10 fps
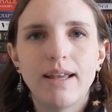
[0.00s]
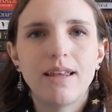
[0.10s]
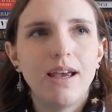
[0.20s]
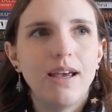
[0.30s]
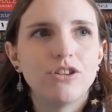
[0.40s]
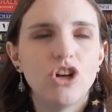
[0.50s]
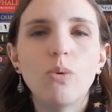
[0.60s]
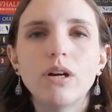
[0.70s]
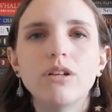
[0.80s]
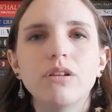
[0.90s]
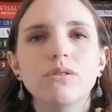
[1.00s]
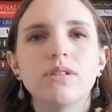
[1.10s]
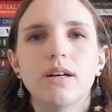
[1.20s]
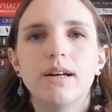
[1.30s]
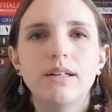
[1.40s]
Like, they don't want to
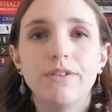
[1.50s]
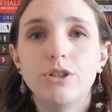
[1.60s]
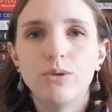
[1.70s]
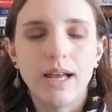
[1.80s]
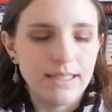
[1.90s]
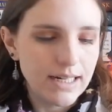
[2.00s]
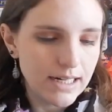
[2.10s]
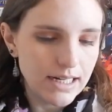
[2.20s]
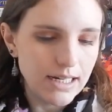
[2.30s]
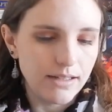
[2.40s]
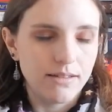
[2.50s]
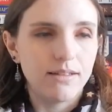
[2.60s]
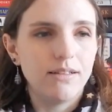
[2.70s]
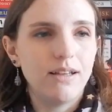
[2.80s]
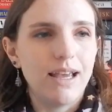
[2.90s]
lose their individual identities
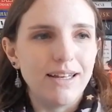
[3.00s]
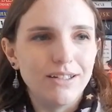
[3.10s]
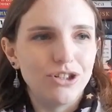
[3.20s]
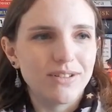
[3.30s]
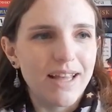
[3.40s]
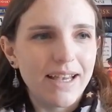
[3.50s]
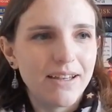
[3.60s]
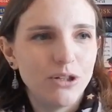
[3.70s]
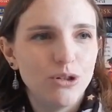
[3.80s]
and just, like,